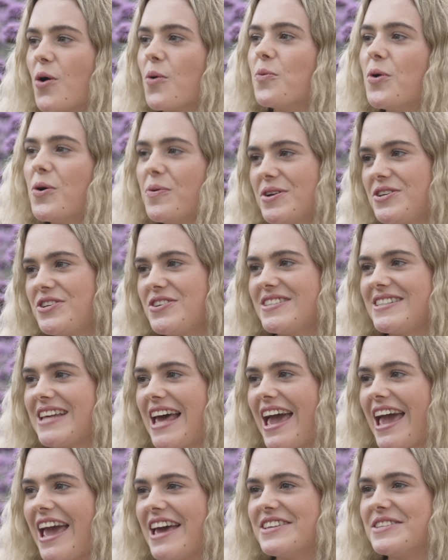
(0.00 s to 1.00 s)
What would you
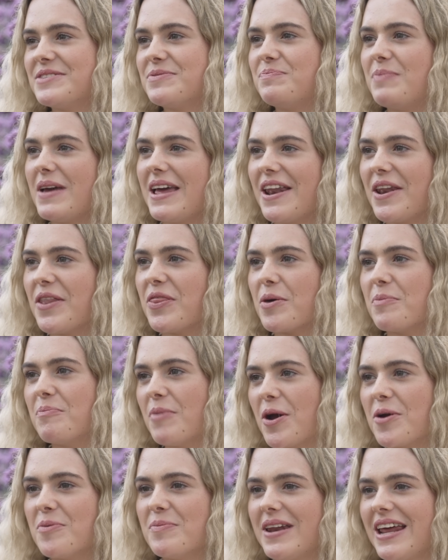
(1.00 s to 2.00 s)
say has been the
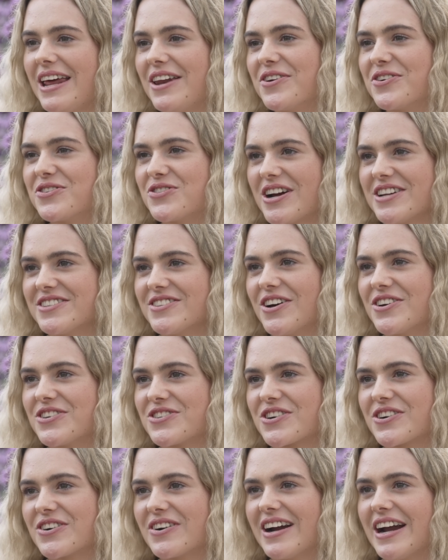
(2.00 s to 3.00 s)
moment in your
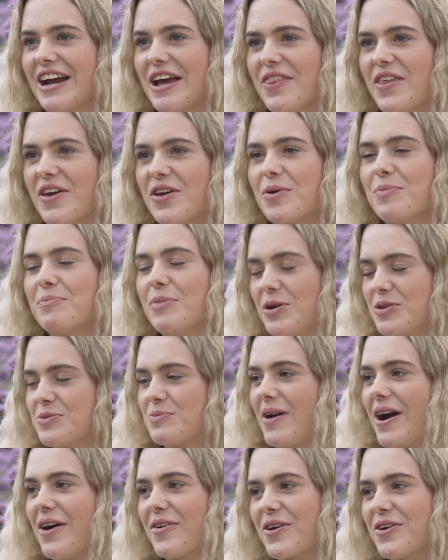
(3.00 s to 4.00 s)
dressage career that you're most proud